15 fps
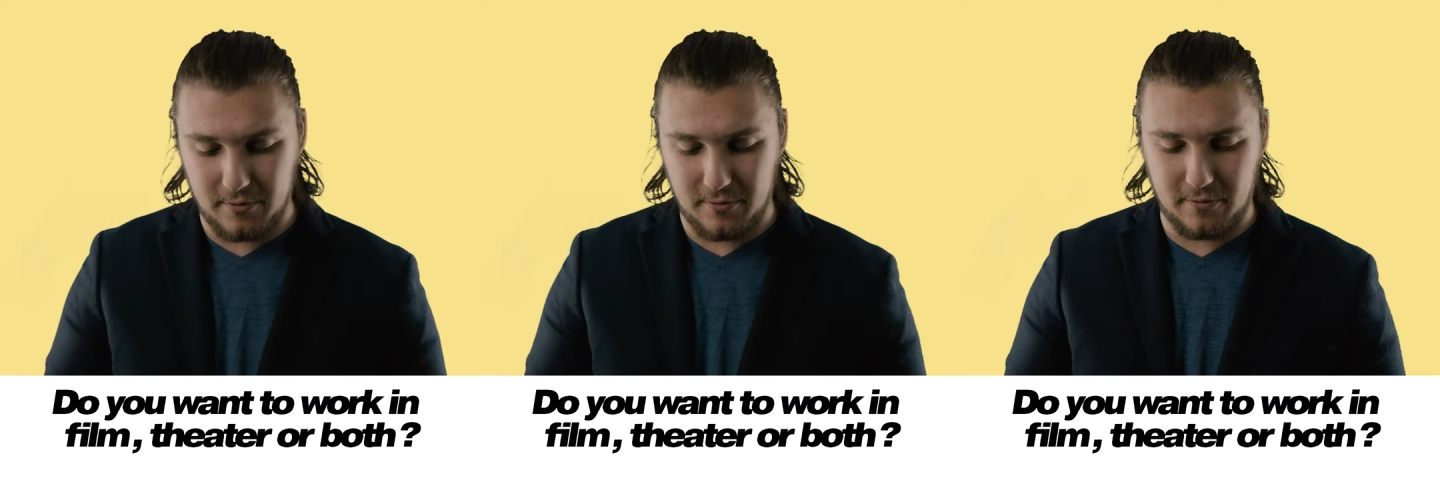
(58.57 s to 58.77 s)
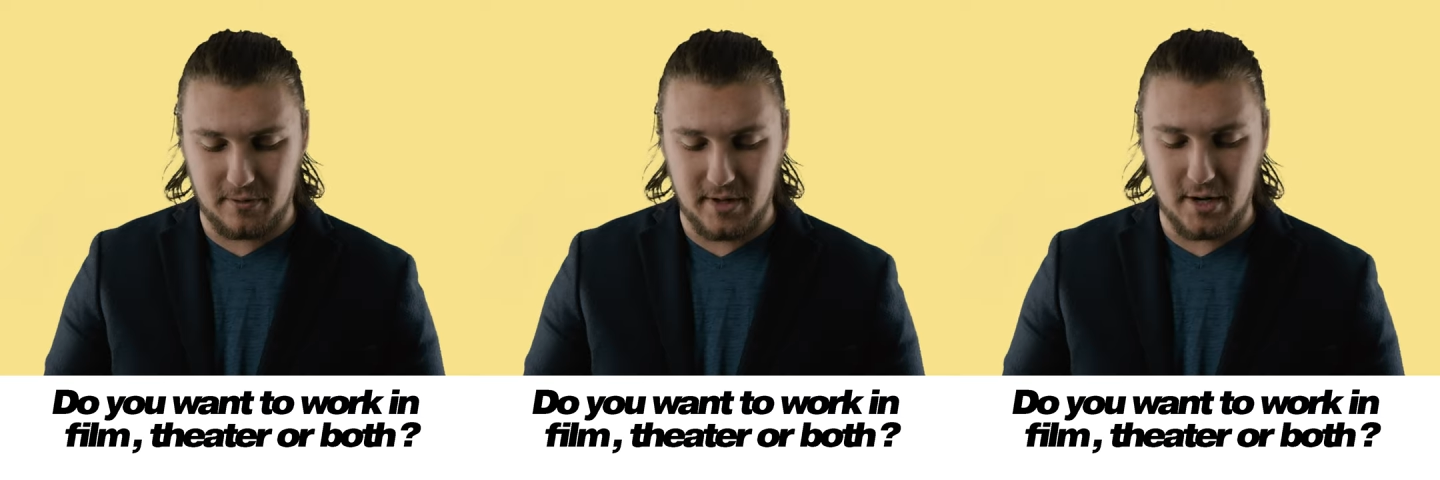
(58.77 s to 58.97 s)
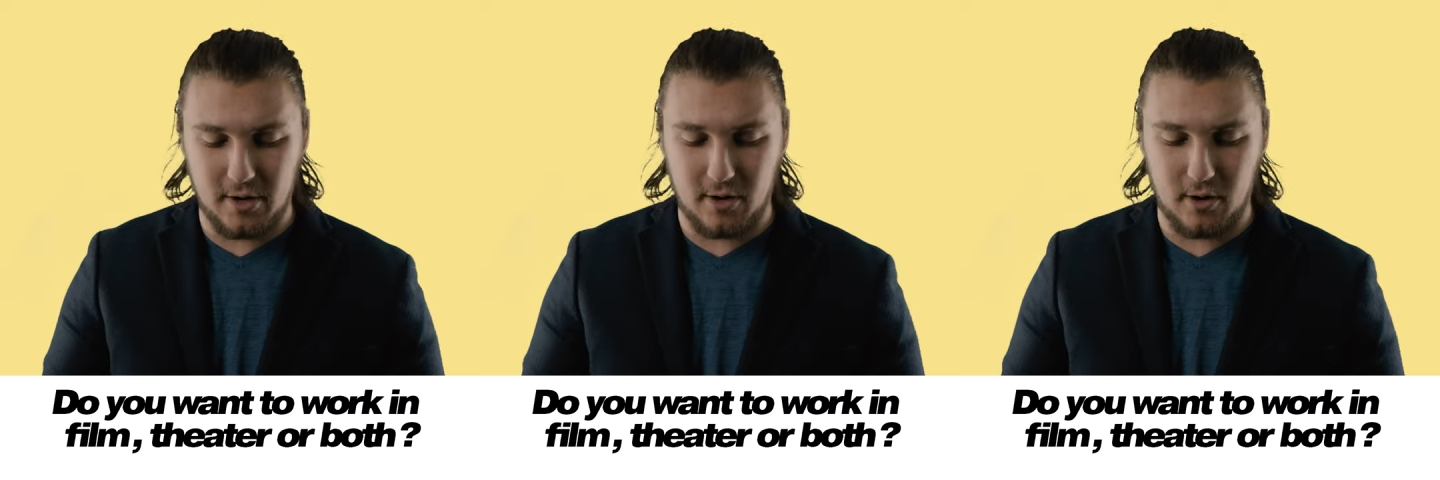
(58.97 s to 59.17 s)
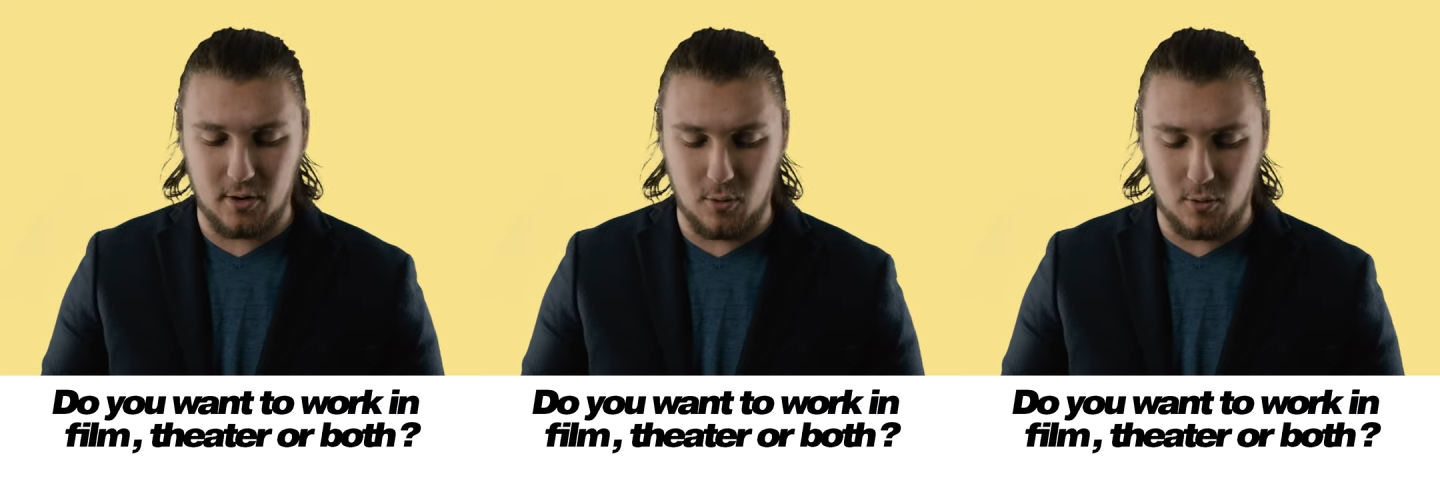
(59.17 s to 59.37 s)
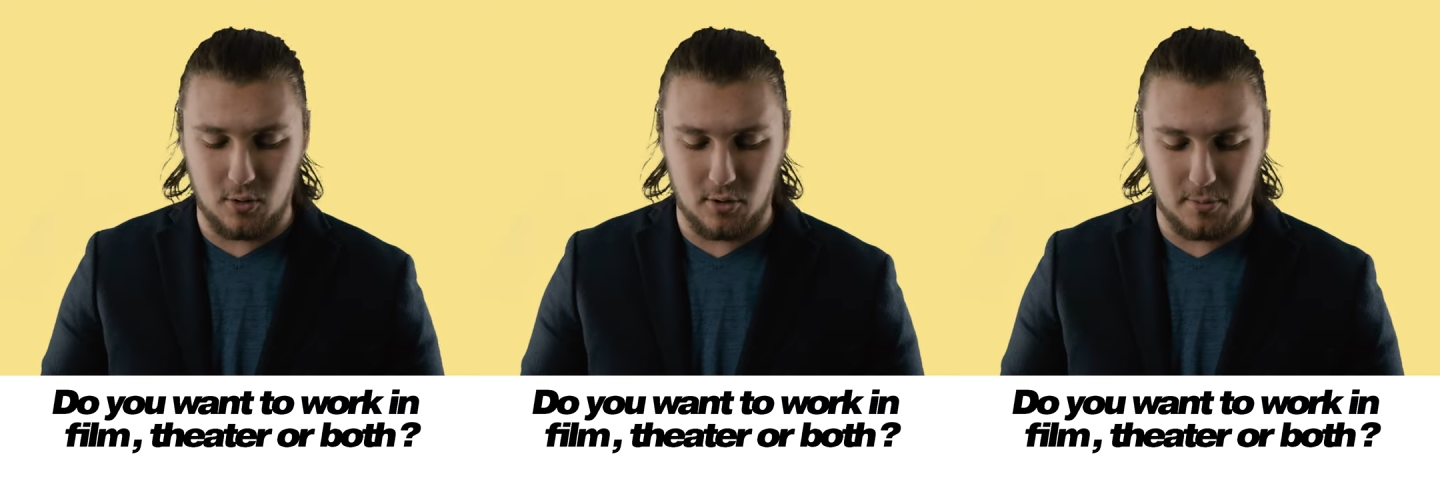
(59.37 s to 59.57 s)

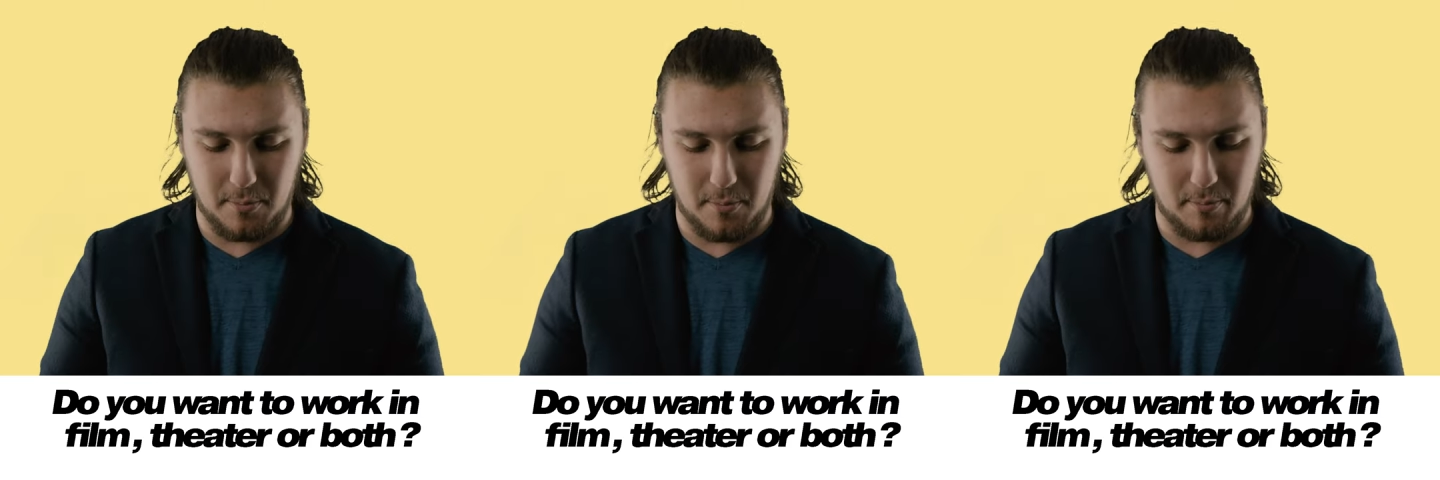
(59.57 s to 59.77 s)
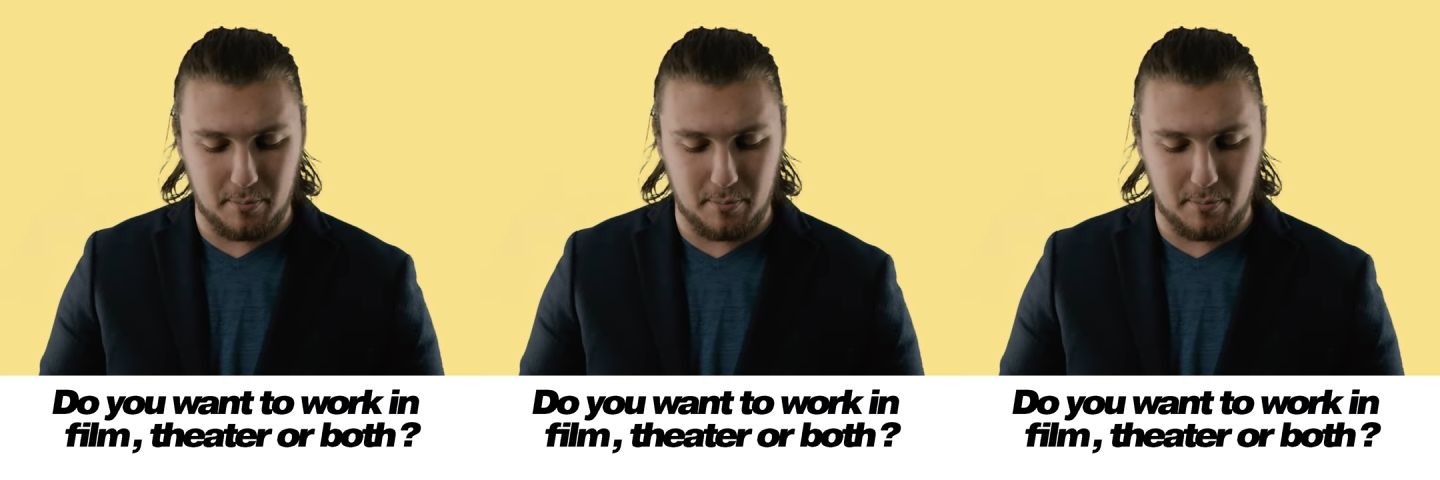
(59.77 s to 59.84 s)
theater, or